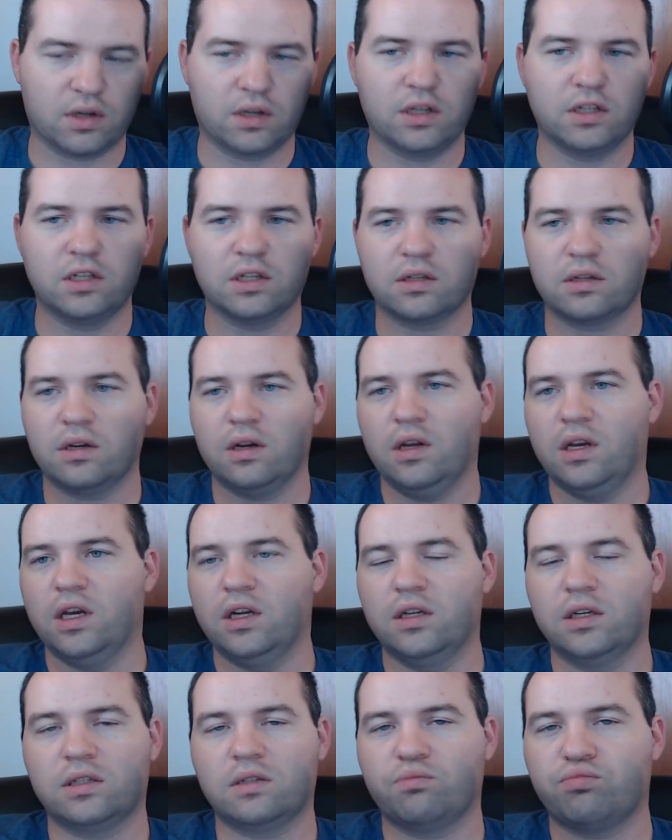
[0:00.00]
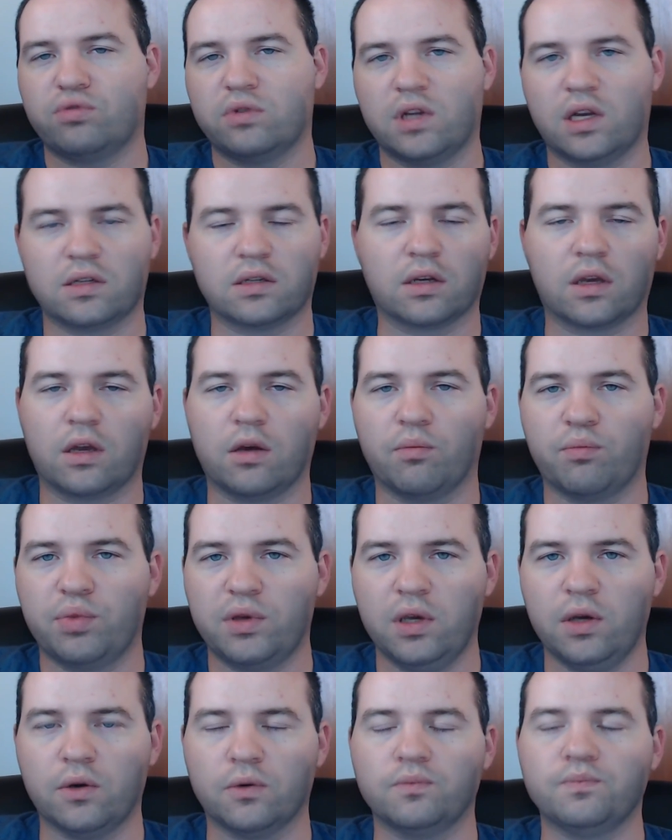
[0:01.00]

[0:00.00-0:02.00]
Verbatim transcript: It just it just doesn't compute.